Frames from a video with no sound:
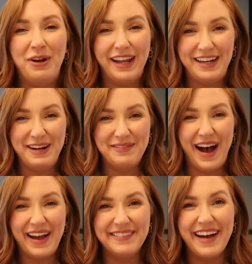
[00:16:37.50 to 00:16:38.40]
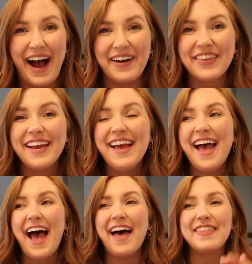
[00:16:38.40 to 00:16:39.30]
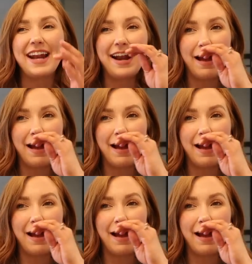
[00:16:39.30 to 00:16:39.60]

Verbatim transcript: food into my mouth. And then I'd